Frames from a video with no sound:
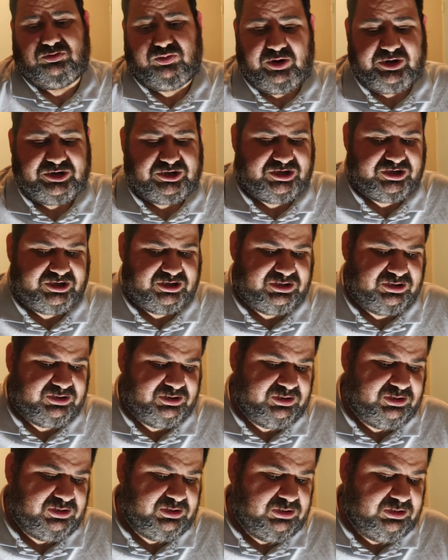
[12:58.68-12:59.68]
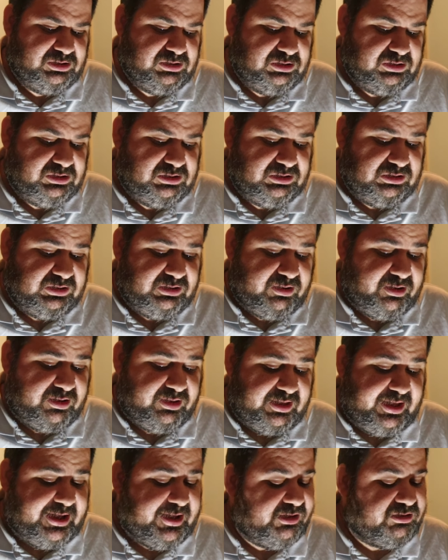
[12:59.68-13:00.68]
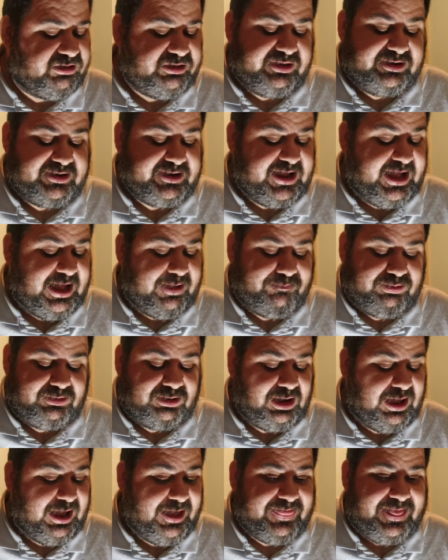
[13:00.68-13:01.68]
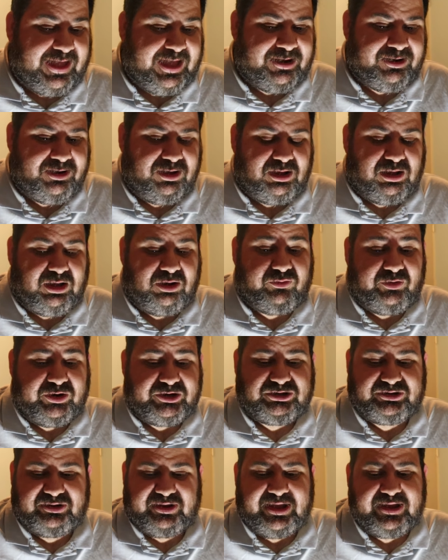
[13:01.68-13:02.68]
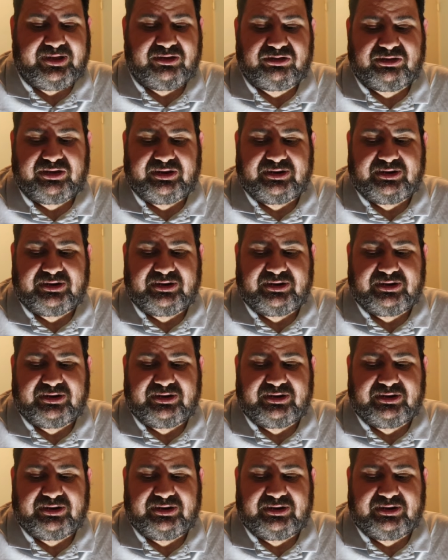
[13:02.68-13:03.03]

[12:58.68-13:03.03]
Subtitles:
wish things didn't happen like that. I wish things